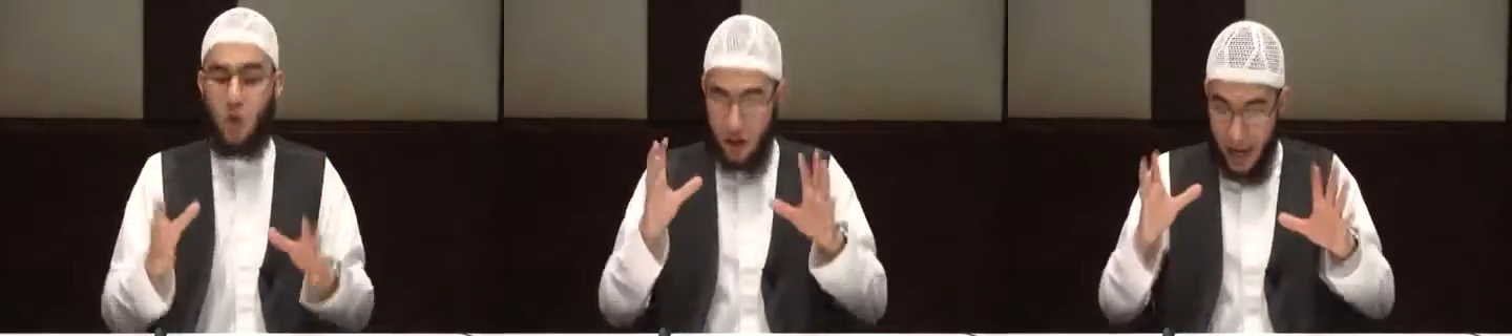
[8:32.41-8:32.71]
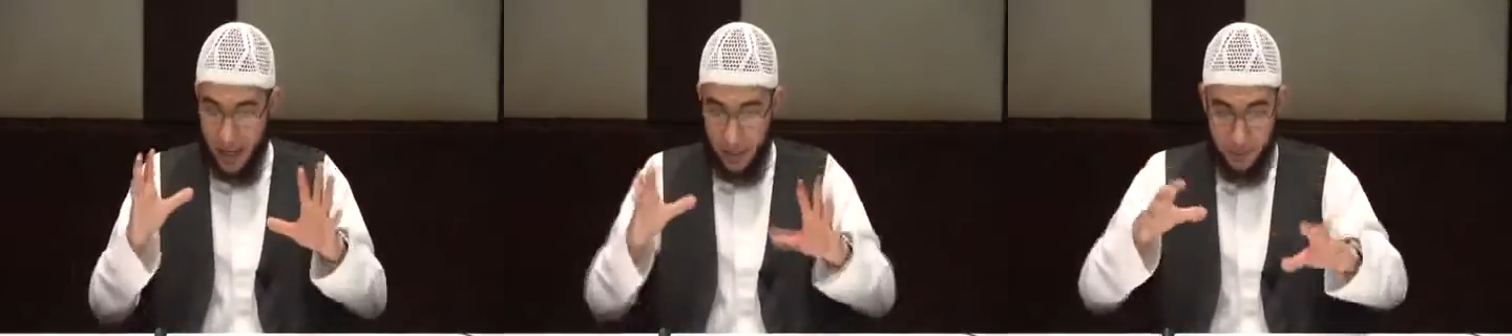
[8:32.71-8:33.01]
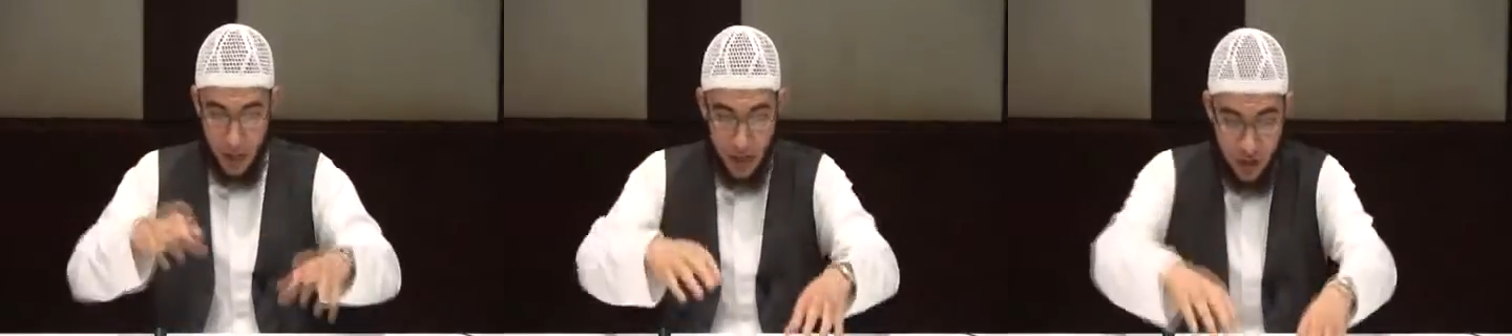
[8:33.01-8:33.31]
So then,
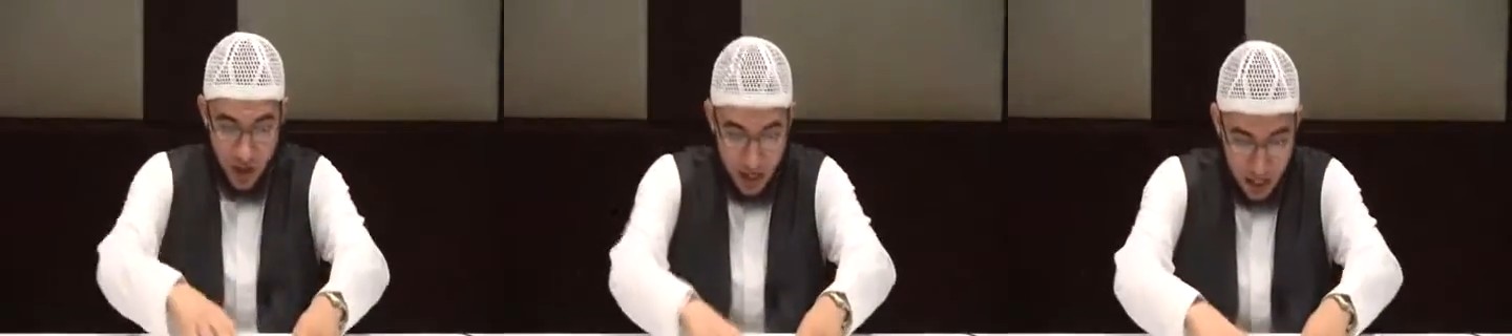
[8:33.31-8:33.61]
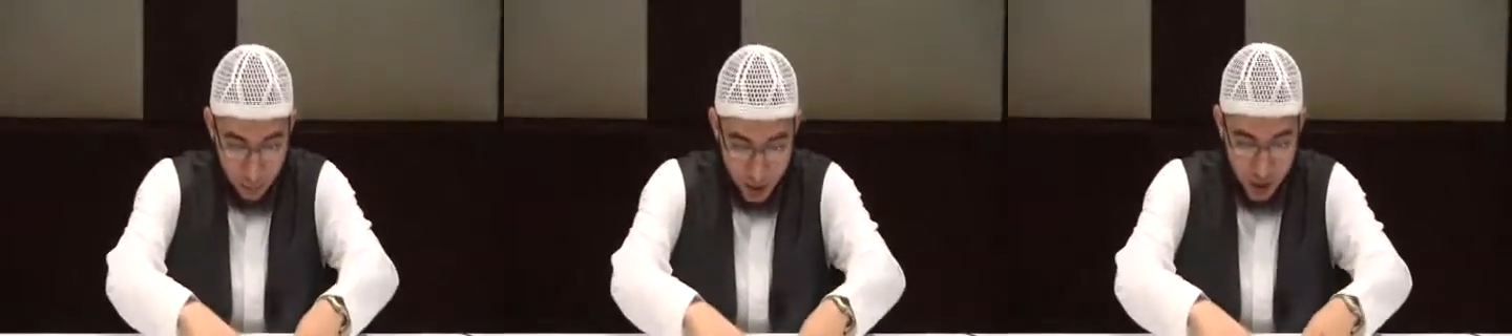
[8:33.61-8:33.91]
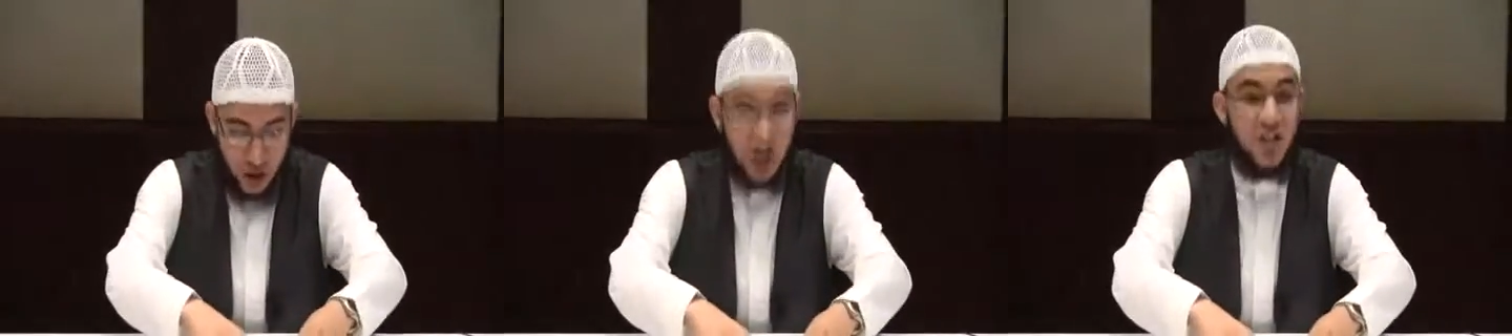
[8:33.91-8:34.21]
taking
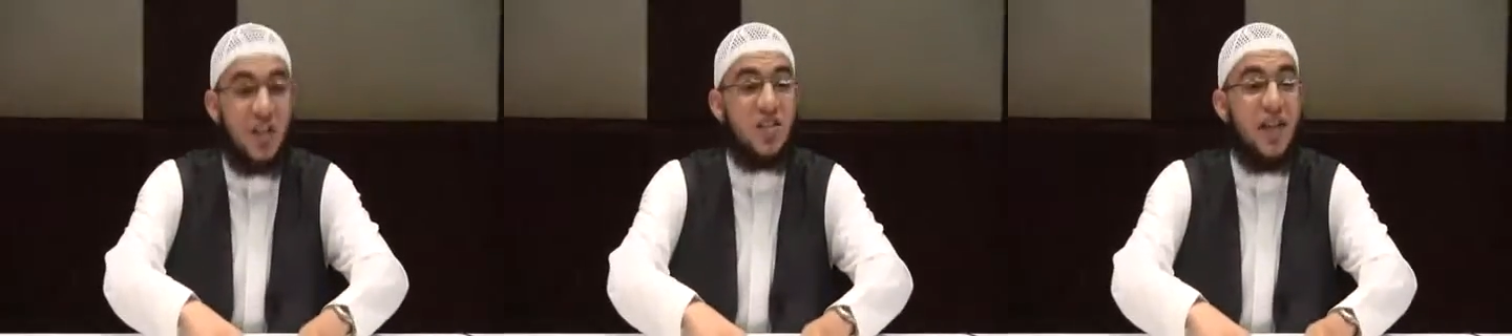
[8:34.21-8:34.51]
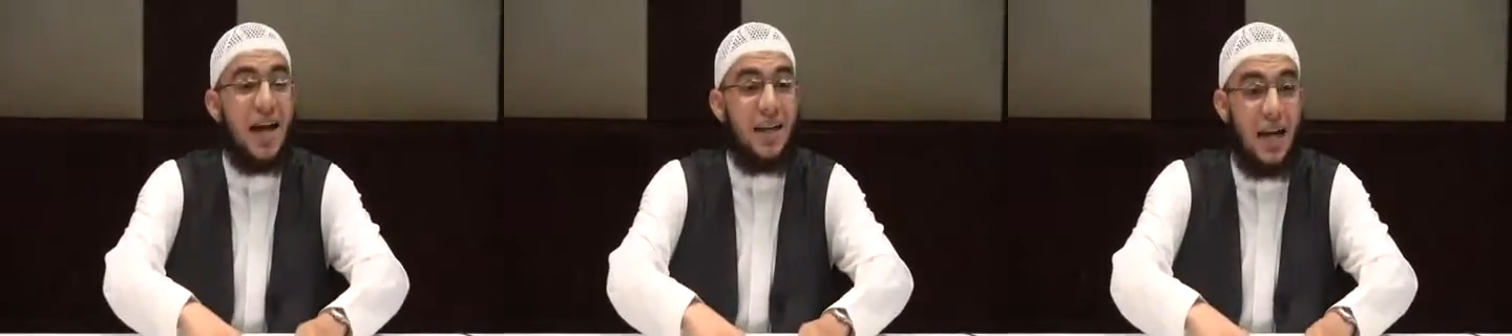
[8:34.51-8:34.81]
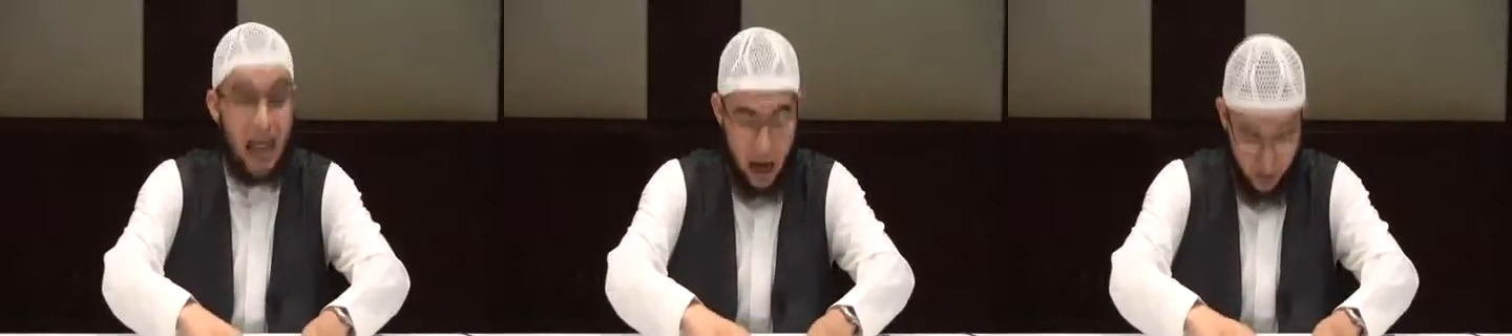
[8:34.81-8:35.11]
pictures is
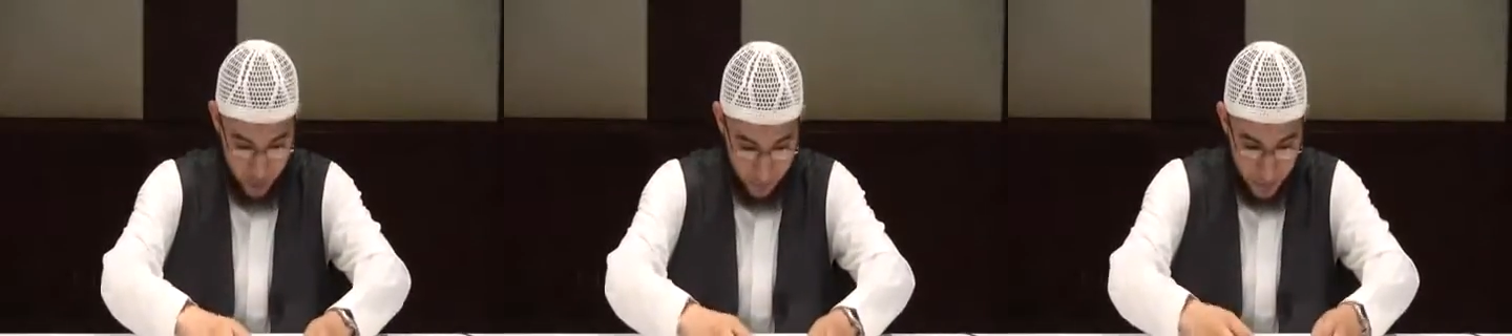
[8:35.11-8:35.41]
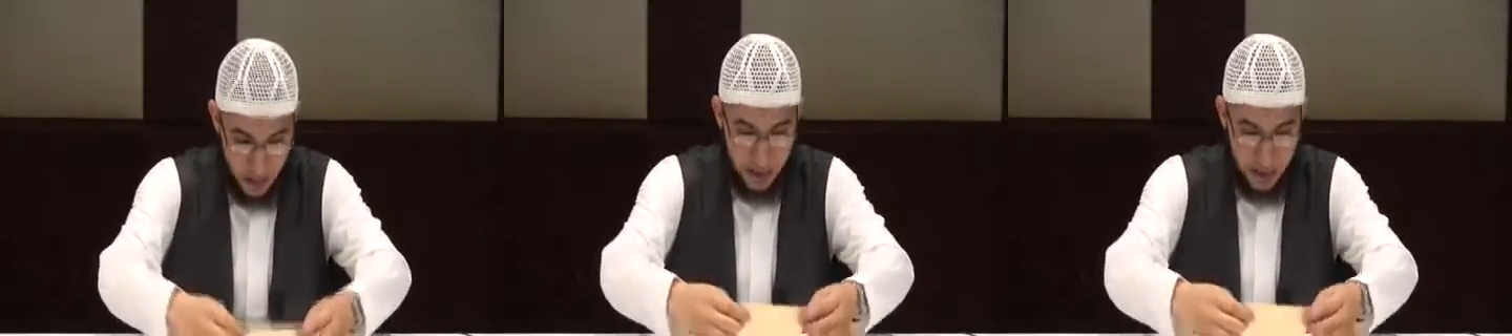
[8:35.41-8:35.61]
not allowed.